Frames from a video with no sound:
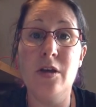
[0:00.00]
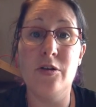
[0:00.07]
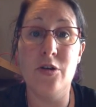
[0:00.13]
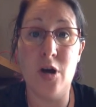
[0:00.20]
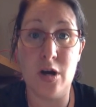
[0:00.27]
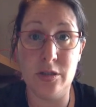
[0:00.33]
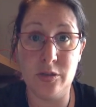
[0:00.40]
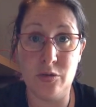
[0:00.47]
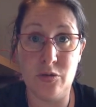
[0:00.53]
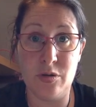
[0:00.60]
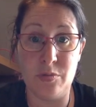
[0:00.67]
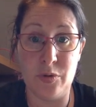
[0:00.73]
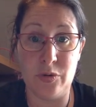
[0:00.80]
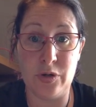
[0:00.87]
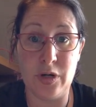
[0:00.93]

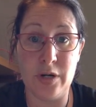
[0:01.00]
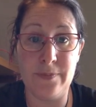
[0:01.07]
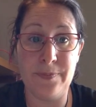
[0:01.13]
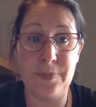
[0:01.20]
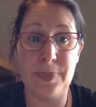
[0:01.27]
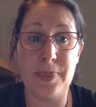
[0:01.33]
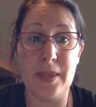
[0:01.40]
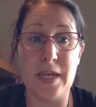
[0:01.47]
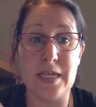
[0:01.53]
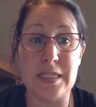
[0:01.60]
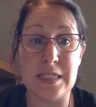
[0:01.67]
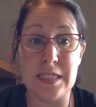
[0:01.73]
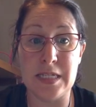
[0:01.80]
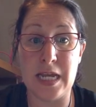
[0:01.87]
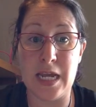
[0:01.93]
Non-locomotor is
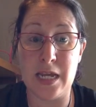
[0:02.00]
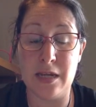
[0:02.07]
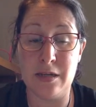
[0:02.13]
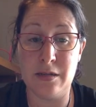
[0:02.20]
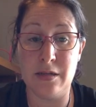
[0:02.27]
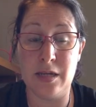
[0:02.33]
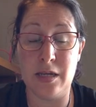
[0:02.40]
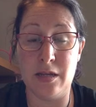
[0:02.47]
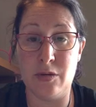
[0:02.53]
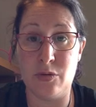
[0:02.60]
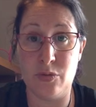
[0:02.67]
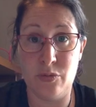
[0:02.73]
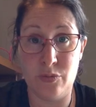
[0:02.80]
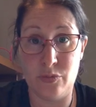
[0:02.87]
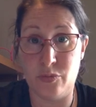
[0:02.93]
staying in
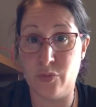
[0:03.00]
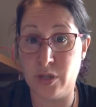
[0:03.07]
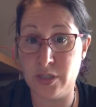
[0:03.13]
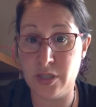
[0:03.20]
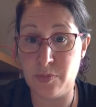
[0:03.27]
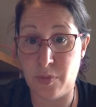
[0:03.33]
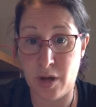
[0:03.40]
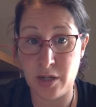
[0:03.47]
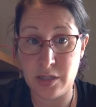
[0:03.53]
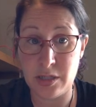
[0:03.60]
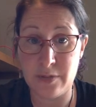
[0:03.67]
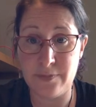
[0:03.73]
one spot.